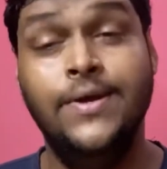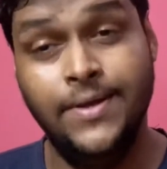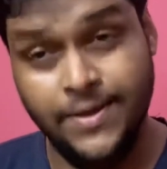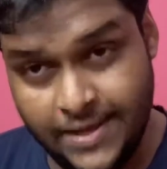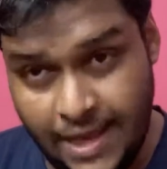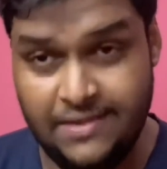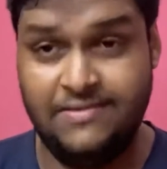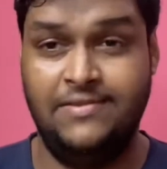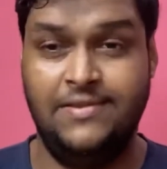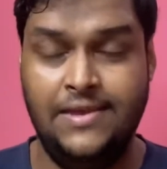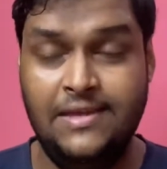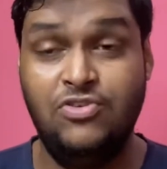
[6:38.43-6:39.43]

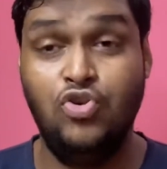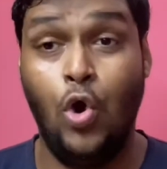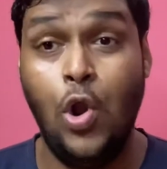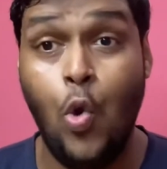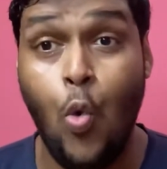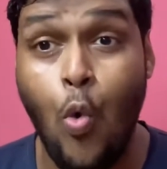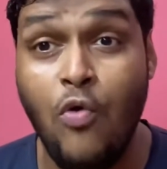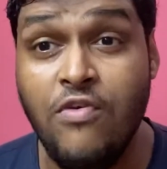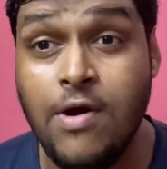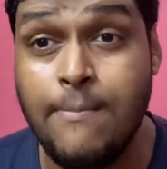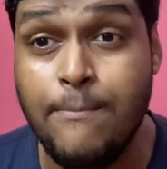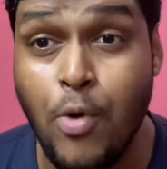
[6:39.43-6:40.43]
Yes, it's called
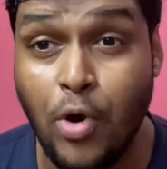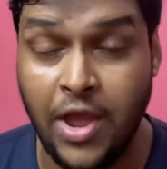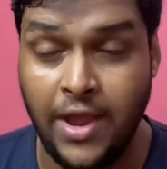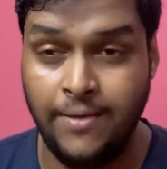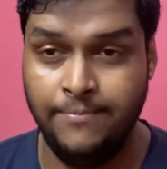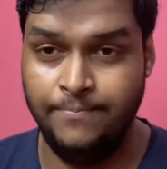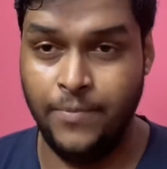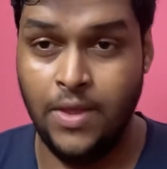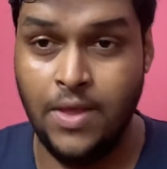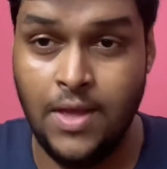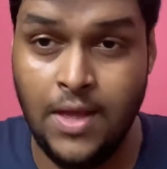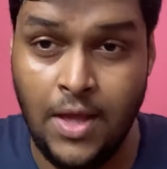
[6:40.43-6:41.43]
overbooking.
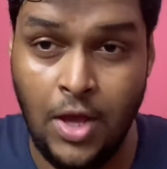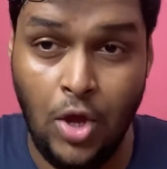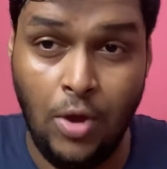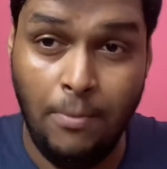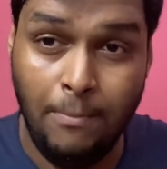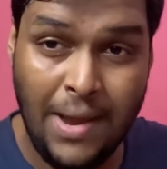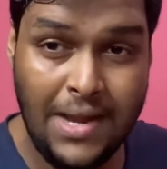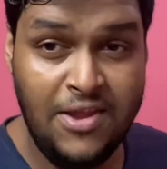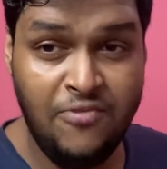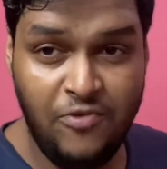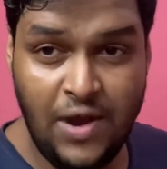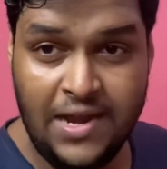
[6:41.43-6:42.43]
Many
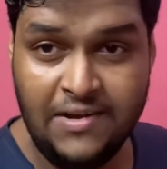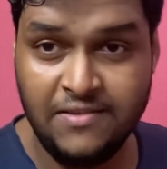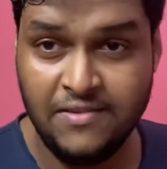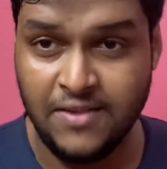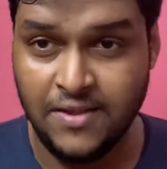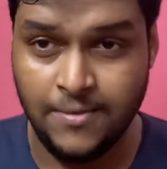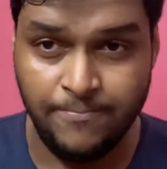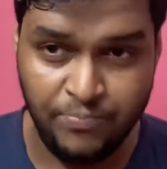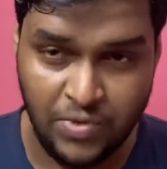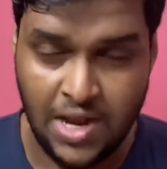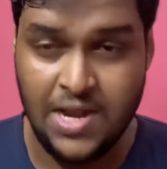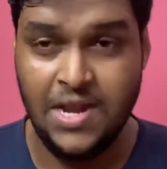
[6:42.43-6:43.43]
flights
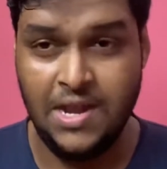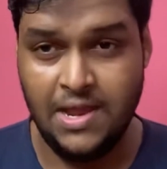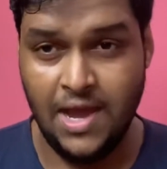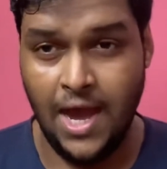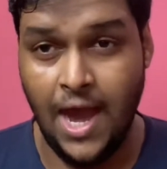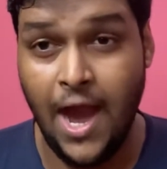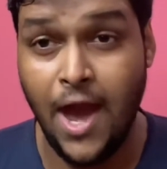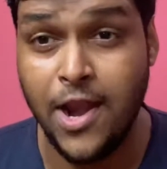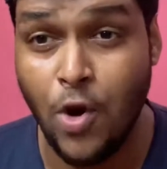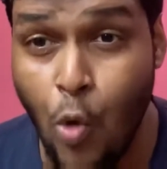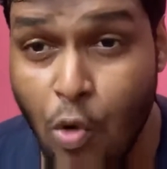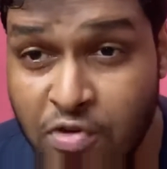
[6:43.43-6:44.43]
in India are
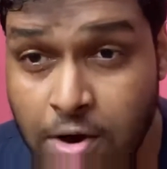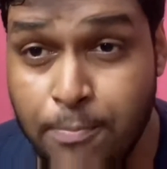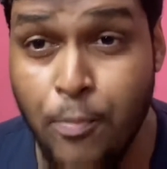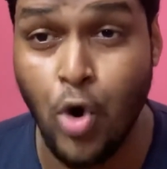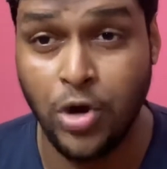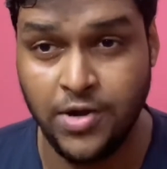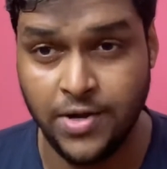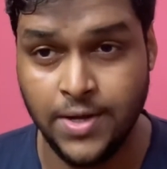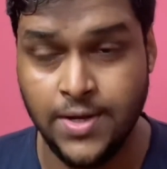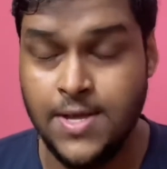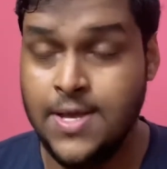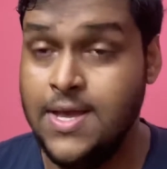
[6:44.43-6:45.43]
overbooked.
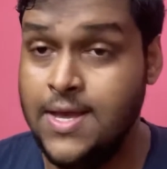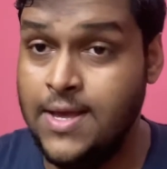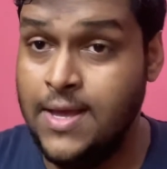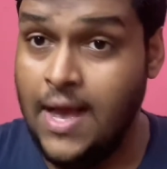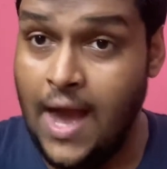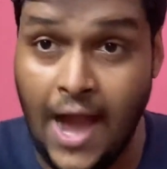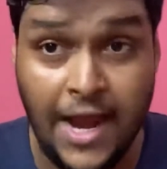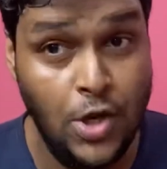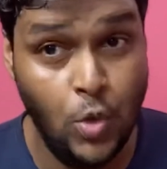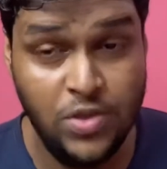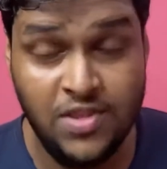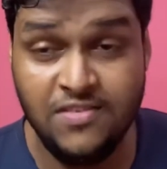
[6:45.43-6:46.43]
I know
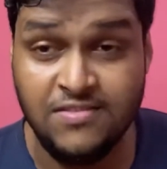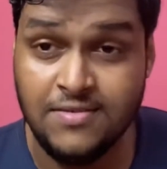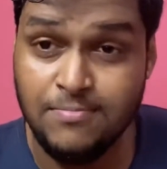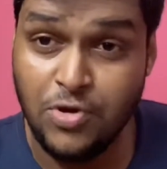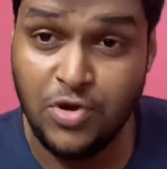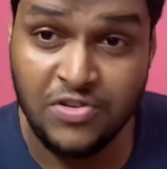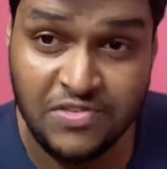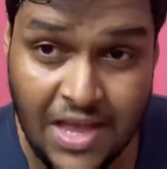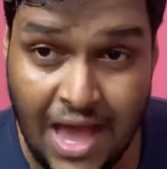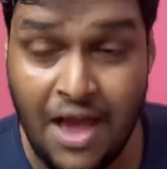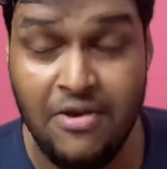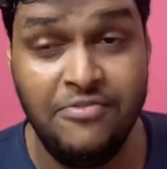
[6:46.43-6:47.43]
this because
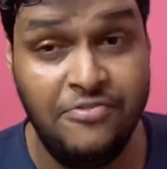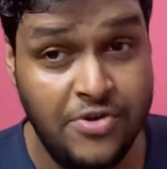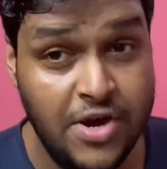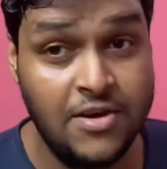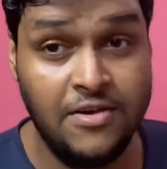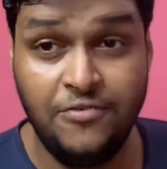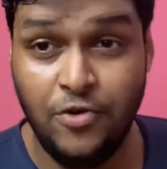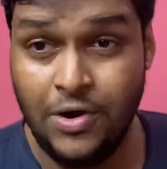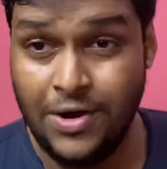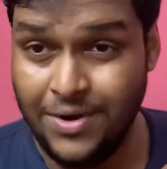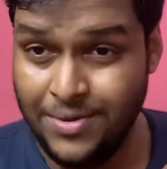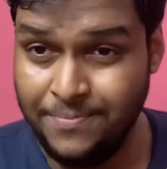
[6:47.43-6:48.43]
I've worked for
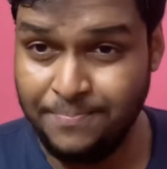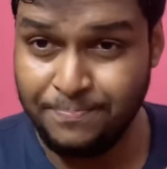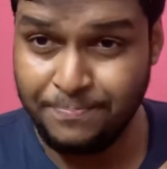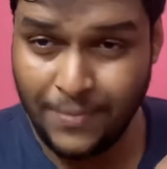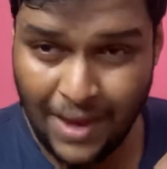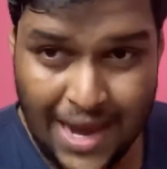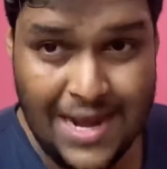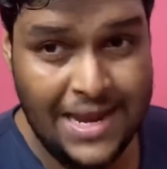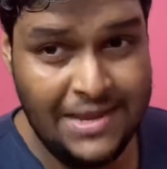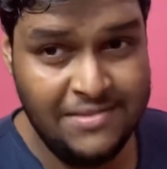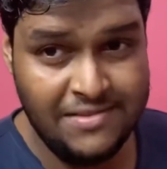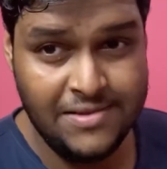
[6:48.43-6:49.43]

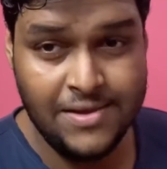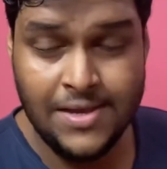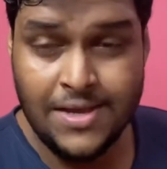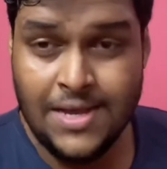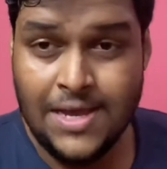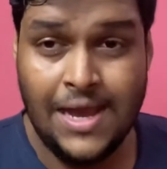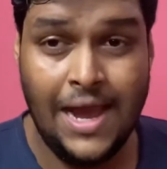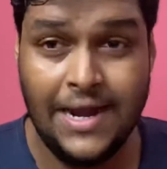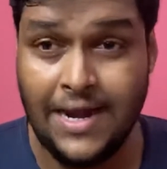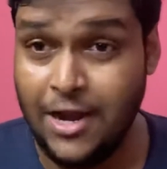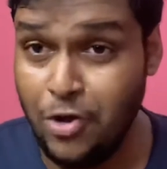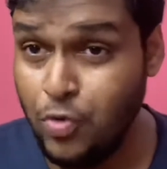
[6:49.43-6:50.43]
airlines, and
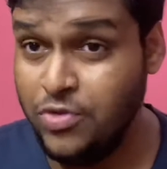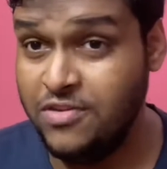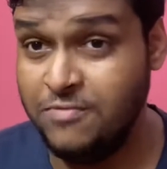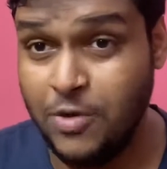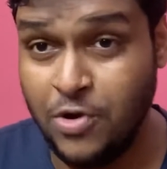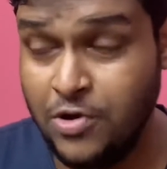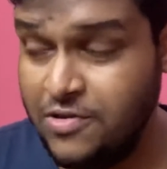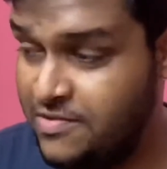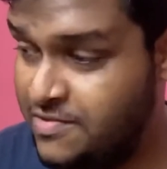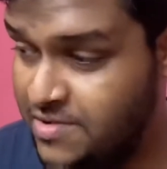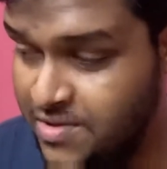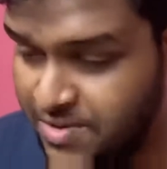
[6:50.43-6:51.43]
I know this because